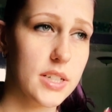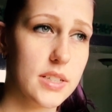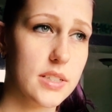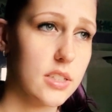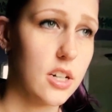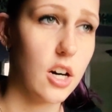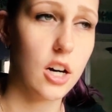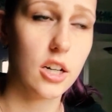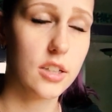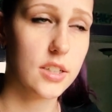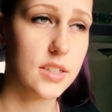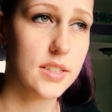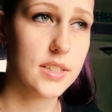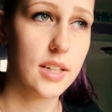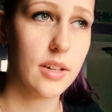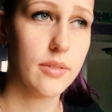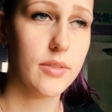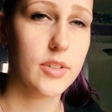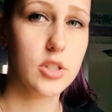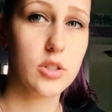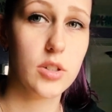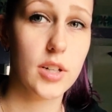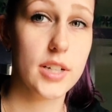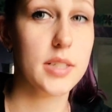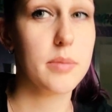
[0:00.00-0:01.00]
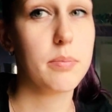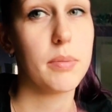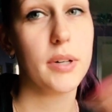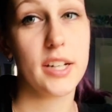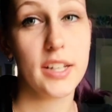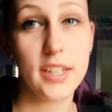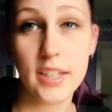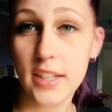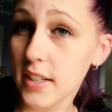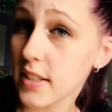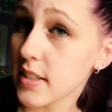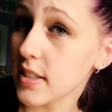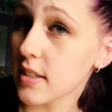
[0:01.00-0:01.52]
scarlett's love interest but
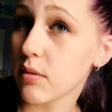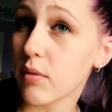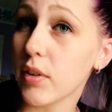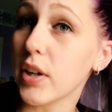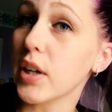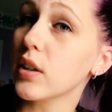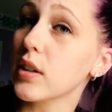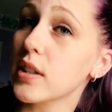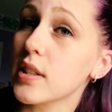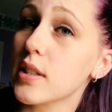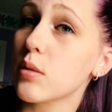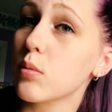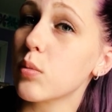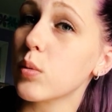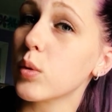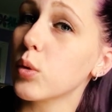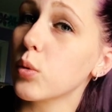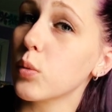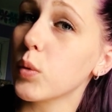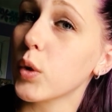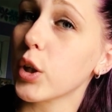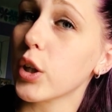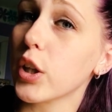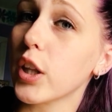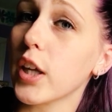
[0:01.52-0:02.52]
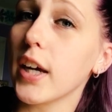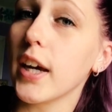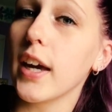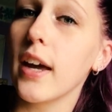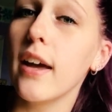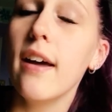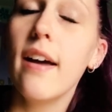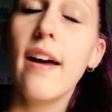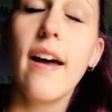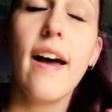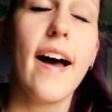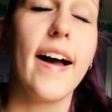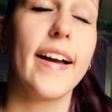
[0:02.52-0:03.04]
he is very swoon worthy
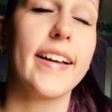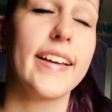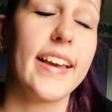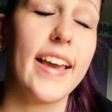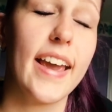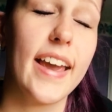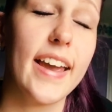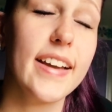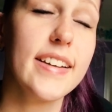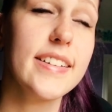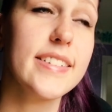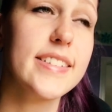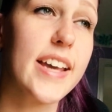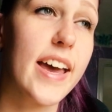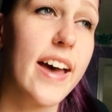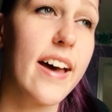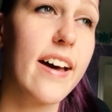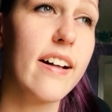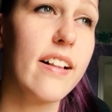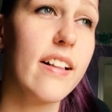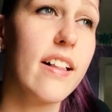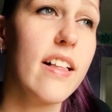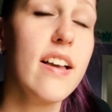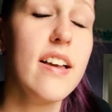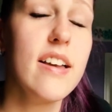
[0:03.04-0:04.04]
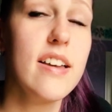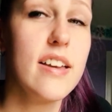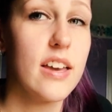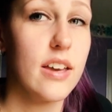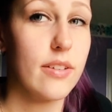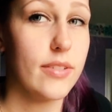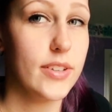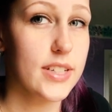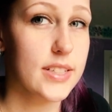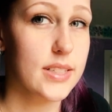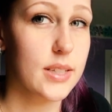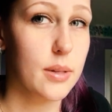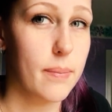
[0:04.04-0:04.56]
i can't tell if
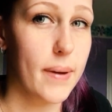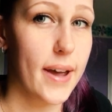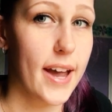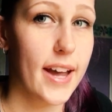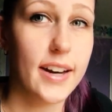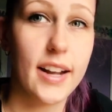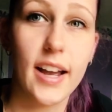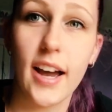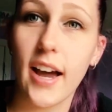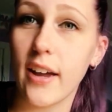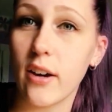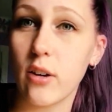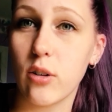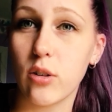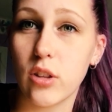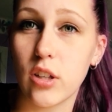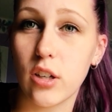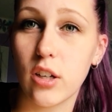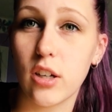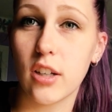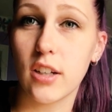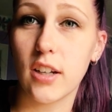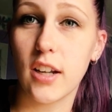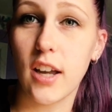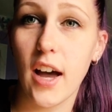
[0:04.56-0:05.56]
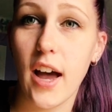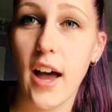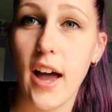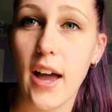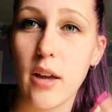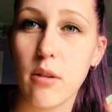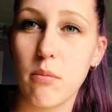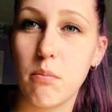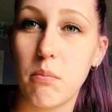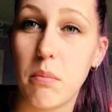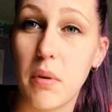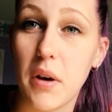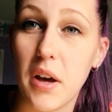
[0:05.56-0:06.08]
he's the bad guy or the good guy
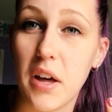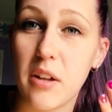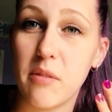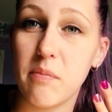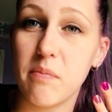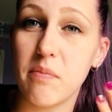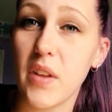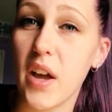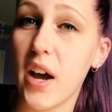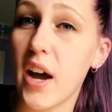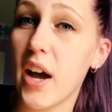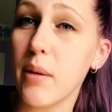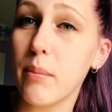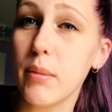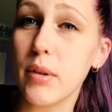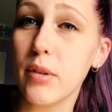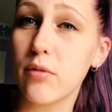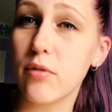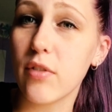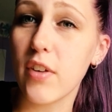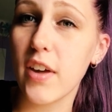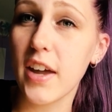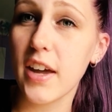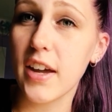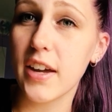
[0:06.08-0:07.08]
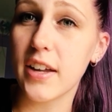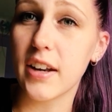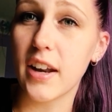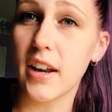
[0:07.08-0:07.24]
but i'm a fan